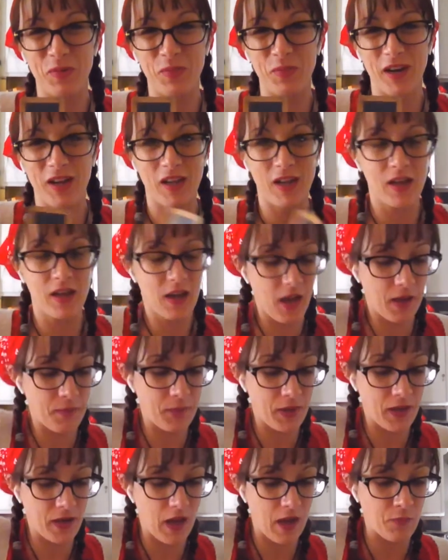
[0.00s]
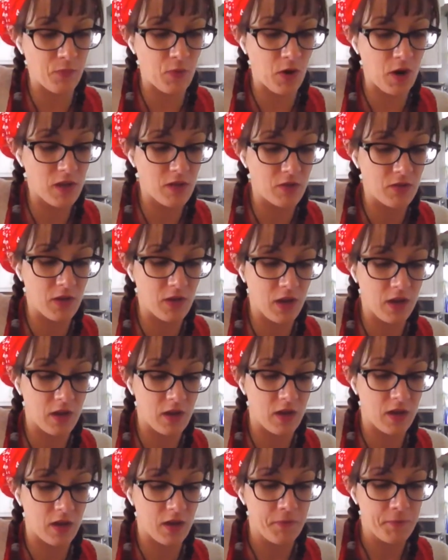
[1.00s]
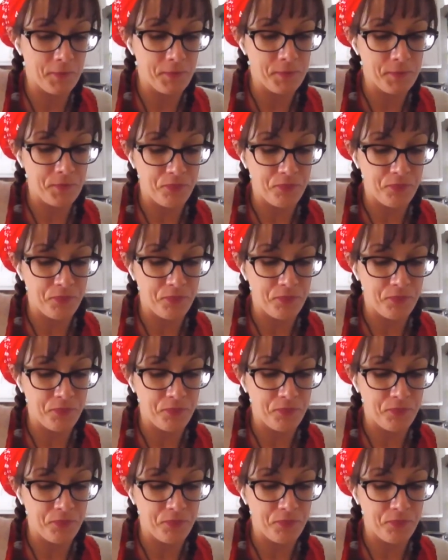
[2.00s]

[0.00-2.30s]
though, buddy? I mean, I want you to,